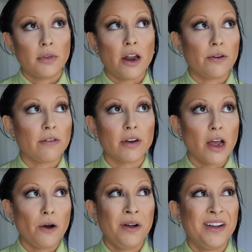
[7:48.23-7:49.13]
don't even
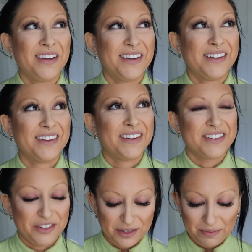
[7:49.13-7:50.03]
know.
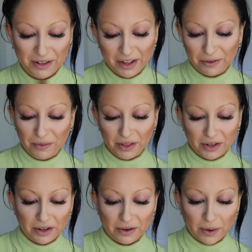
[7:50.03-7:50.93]
It's just been like really
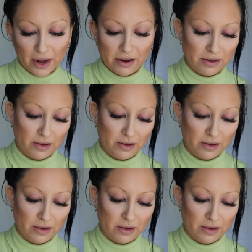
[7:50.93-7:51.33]
good, okay?